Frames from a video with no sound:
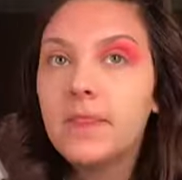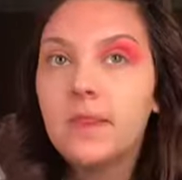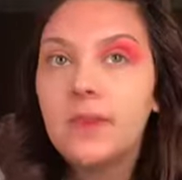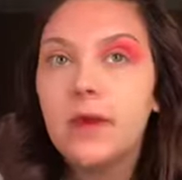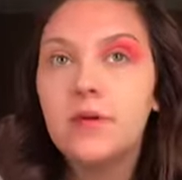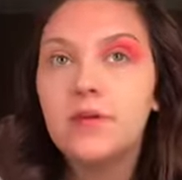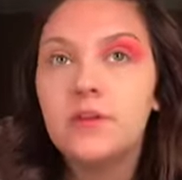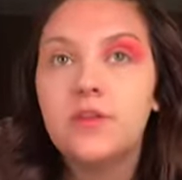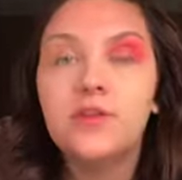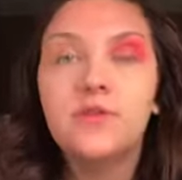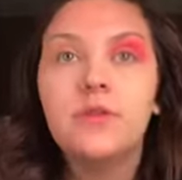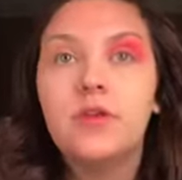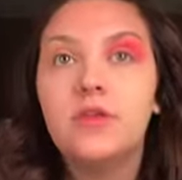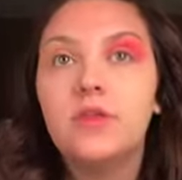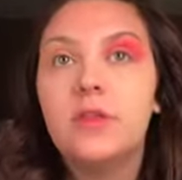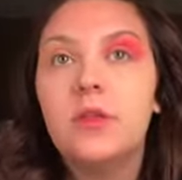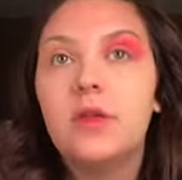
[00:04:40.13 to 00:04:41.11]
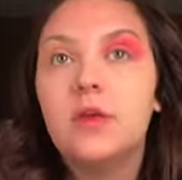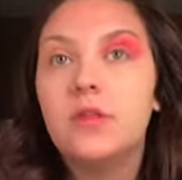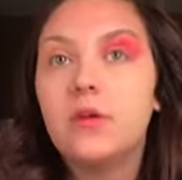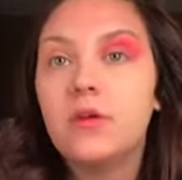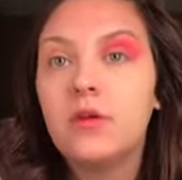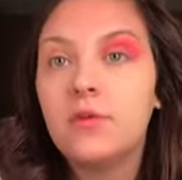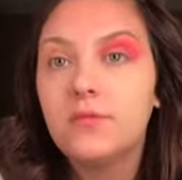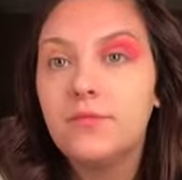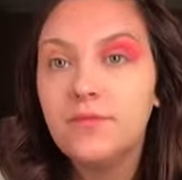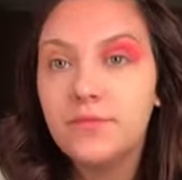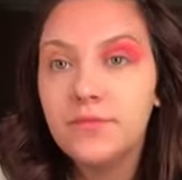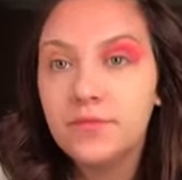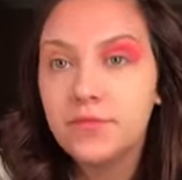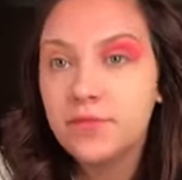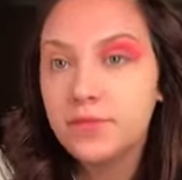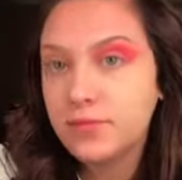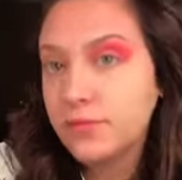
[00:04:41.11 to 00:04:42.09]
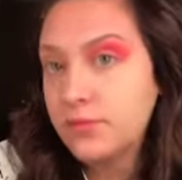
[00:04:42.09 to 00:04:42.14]
Not just one or the other.
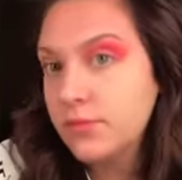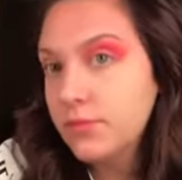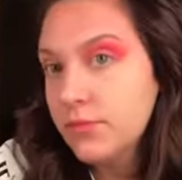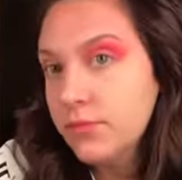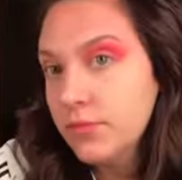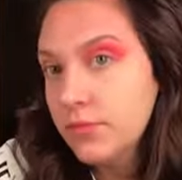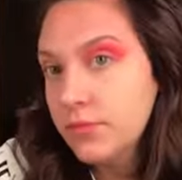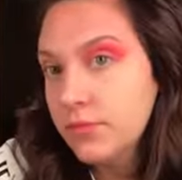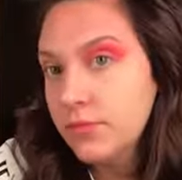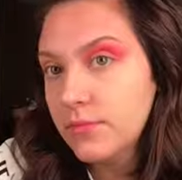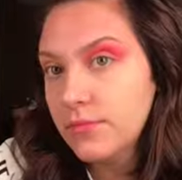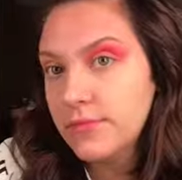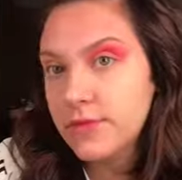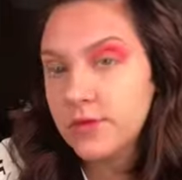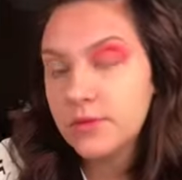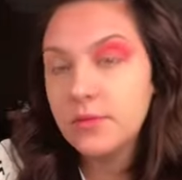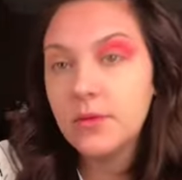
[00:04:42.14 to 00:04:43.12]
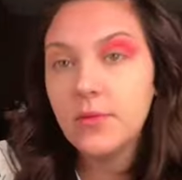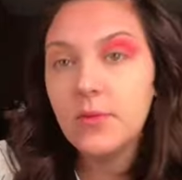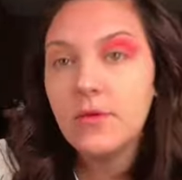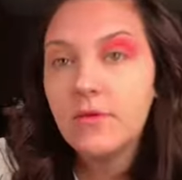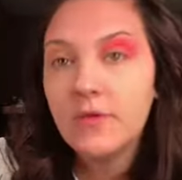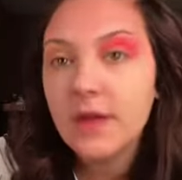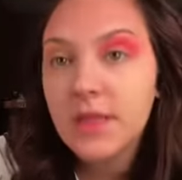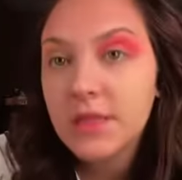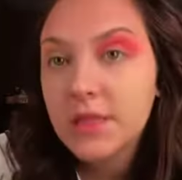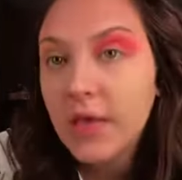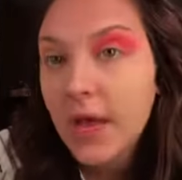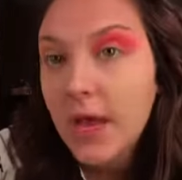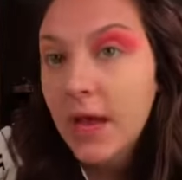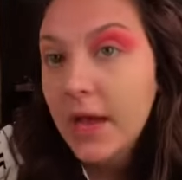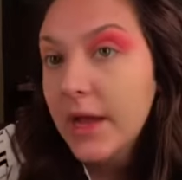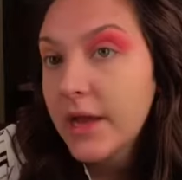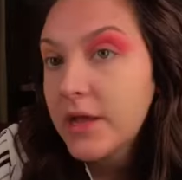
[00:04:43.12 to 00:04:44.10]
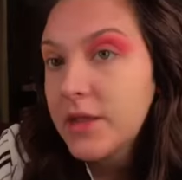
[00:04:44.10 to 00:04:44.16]
So we've got that
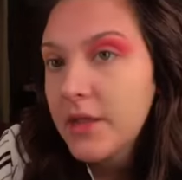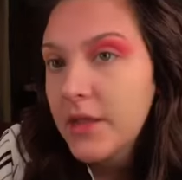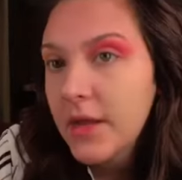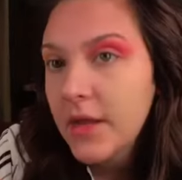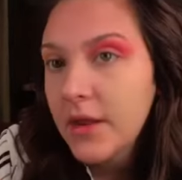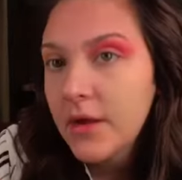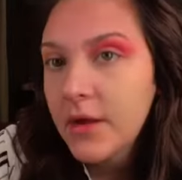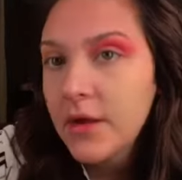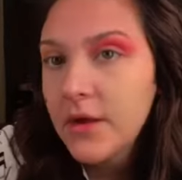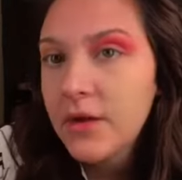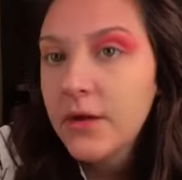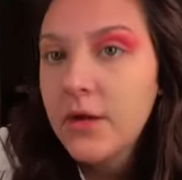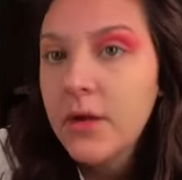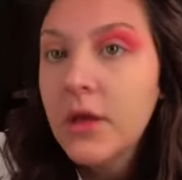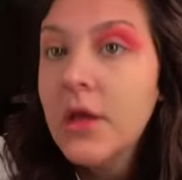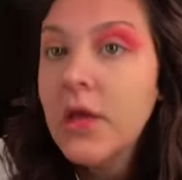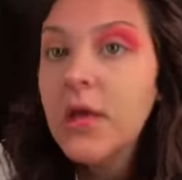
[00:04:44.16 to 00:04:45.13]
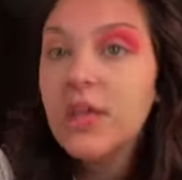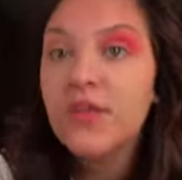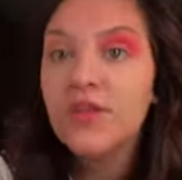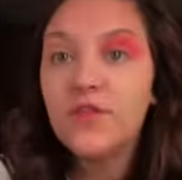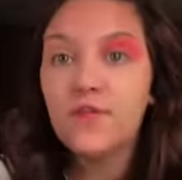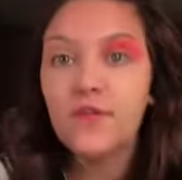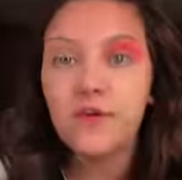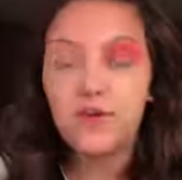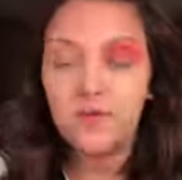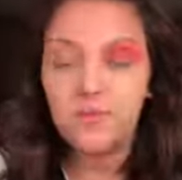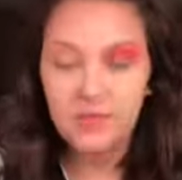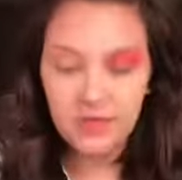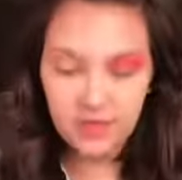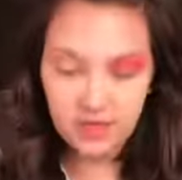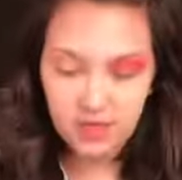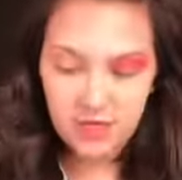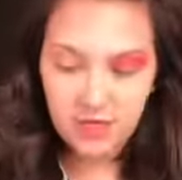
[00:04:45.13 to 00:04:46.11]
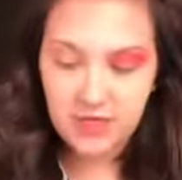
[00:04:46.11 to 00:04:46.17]
eye there. The first
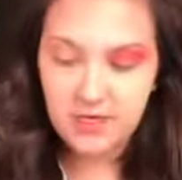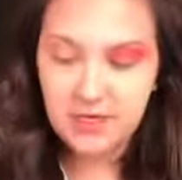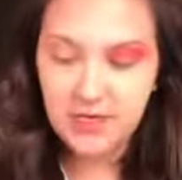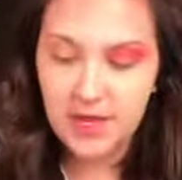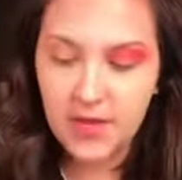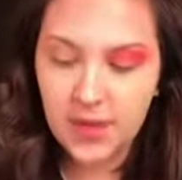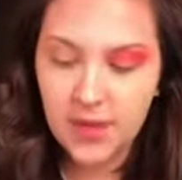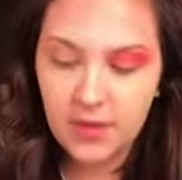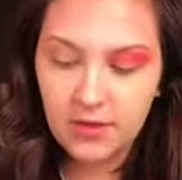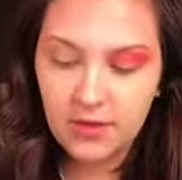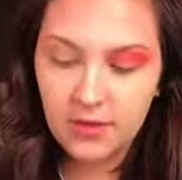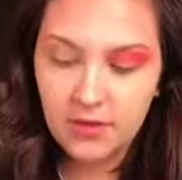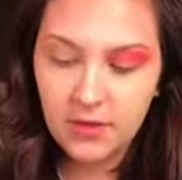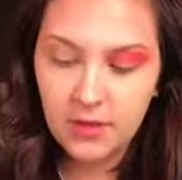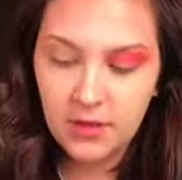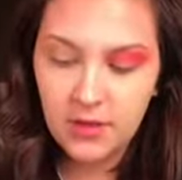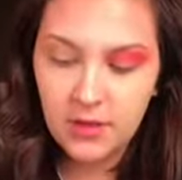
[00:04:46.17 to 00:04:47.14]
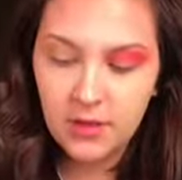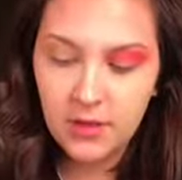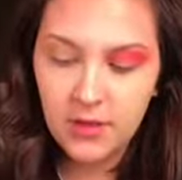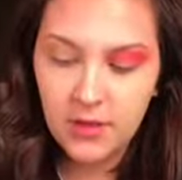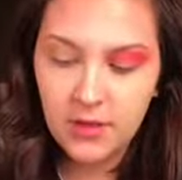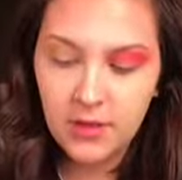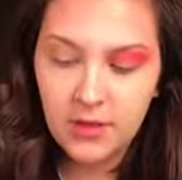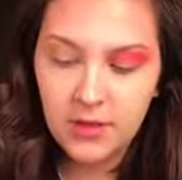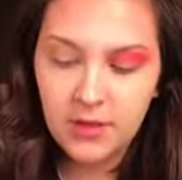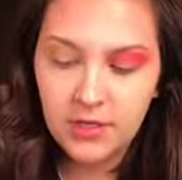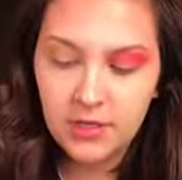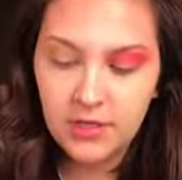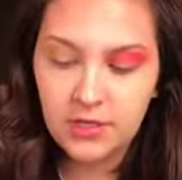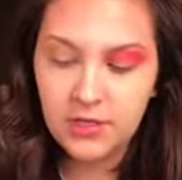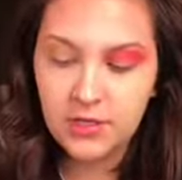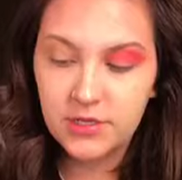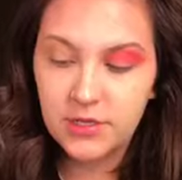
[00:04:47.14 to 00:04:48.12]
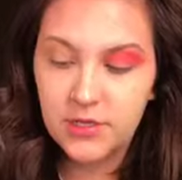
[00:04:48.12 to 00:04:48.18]
pink shade down.
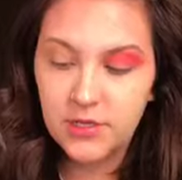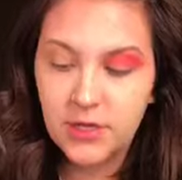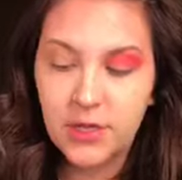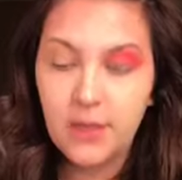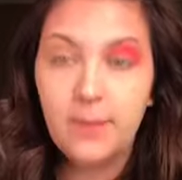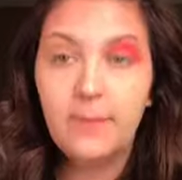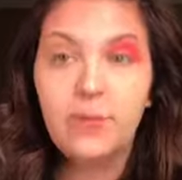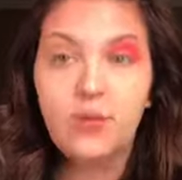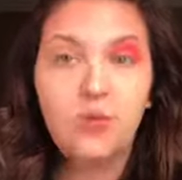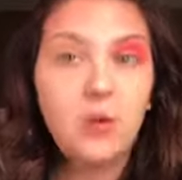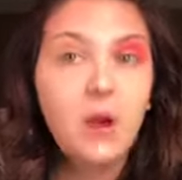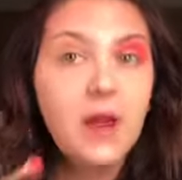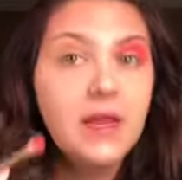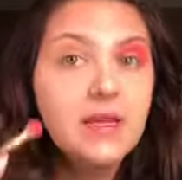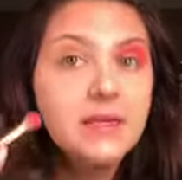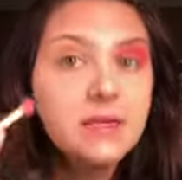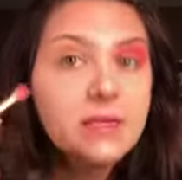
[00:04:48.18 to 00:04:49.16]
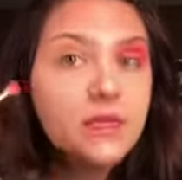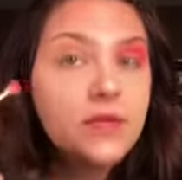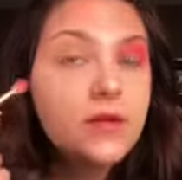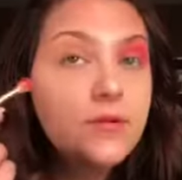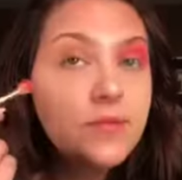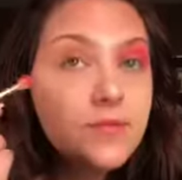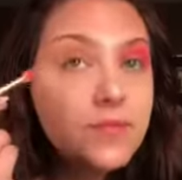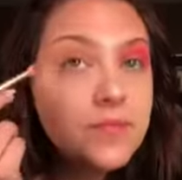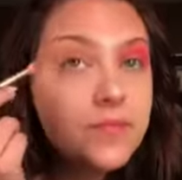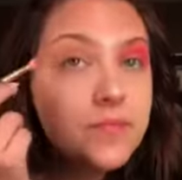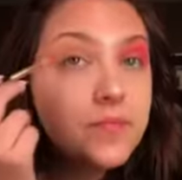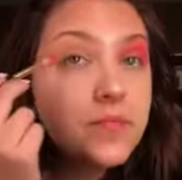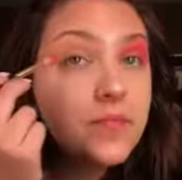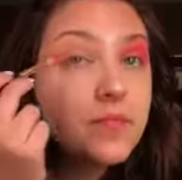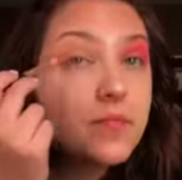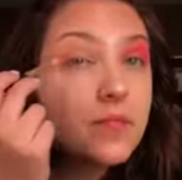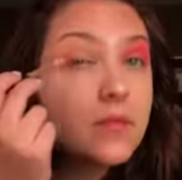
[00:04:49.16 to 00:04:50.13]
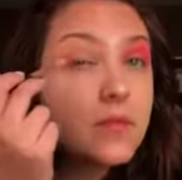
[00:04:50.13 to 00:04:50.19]
She's looking bright.
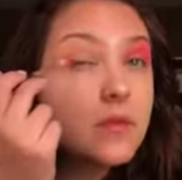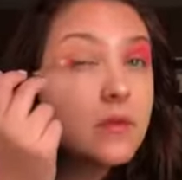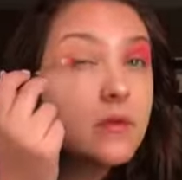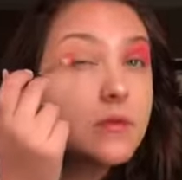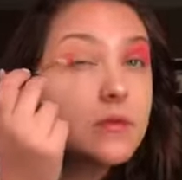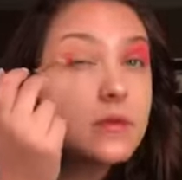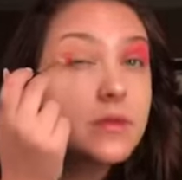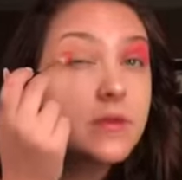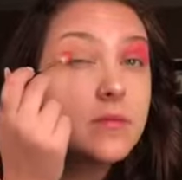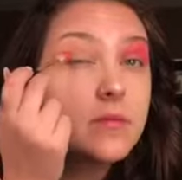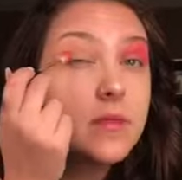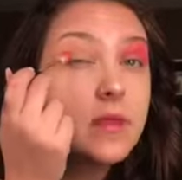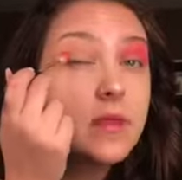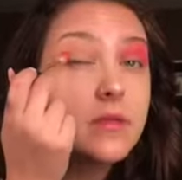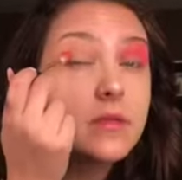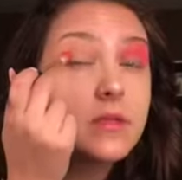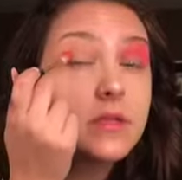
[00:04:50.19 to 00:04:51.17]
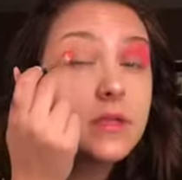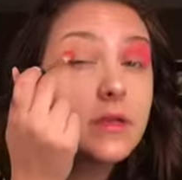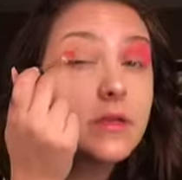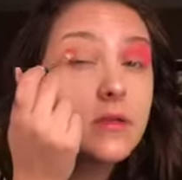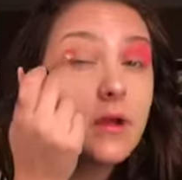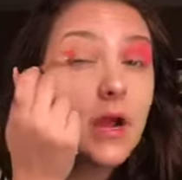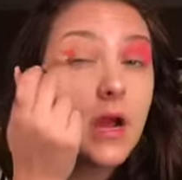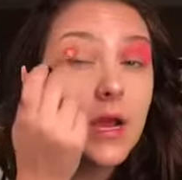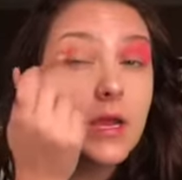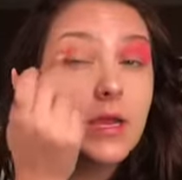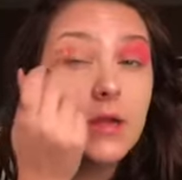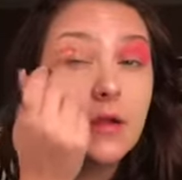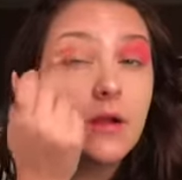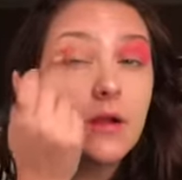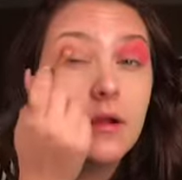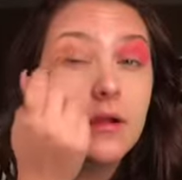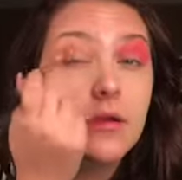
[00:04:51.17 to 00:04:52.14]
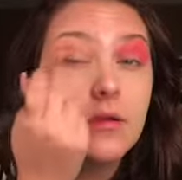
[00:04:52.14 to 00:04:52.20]
Same thing on this other eye
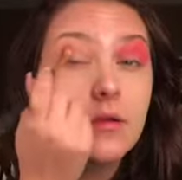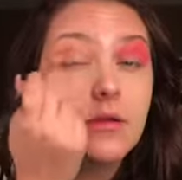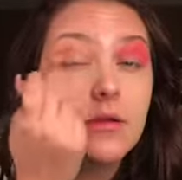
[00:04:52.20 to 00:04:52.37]
here.